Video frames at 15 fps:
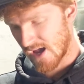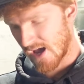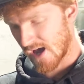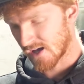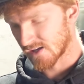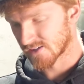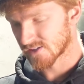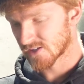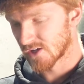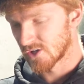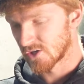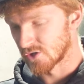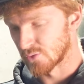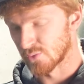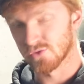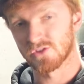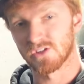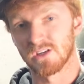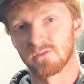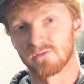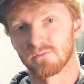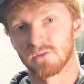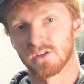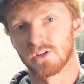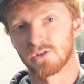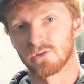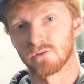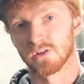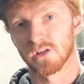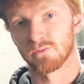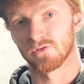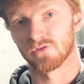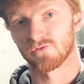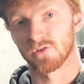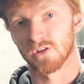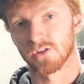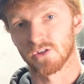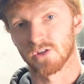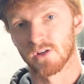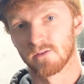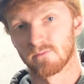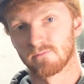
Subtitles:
as you will see from this short demonstration.